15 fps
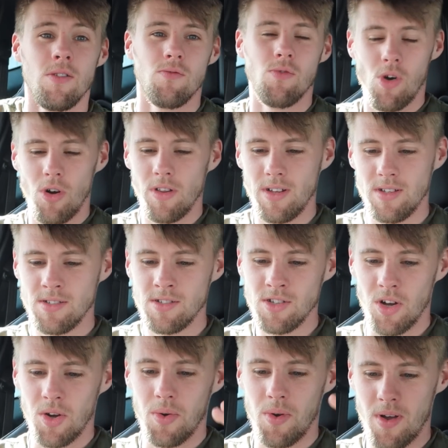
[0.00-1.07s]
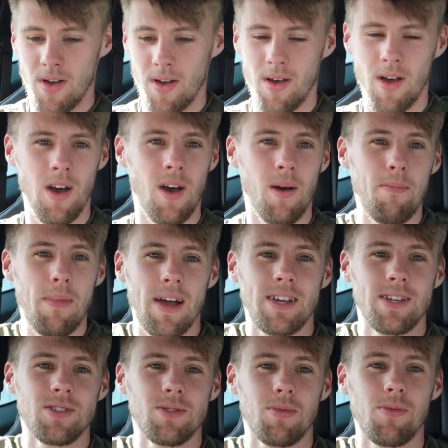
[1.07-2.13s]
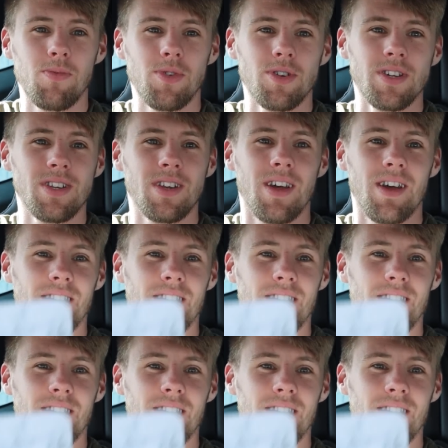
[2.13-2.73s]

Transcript: Right then, so Mac is up and running.